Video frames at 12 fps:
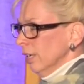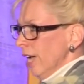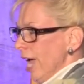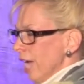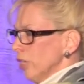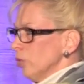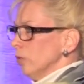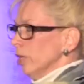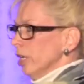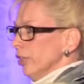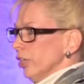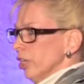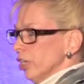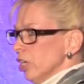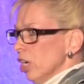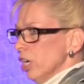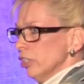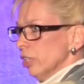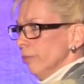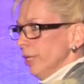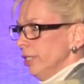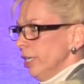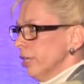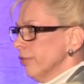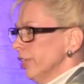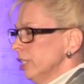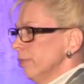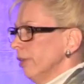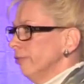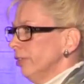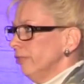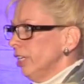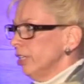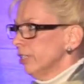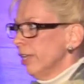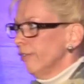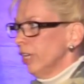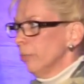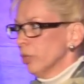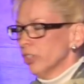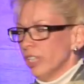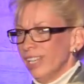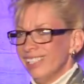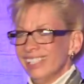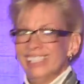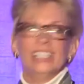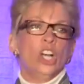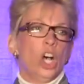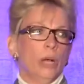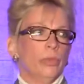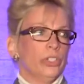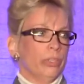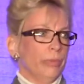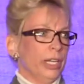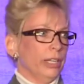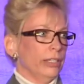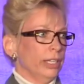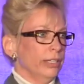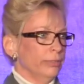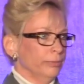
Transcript: actual healthcare costs could be decreased by 50 to 70% almost immediately.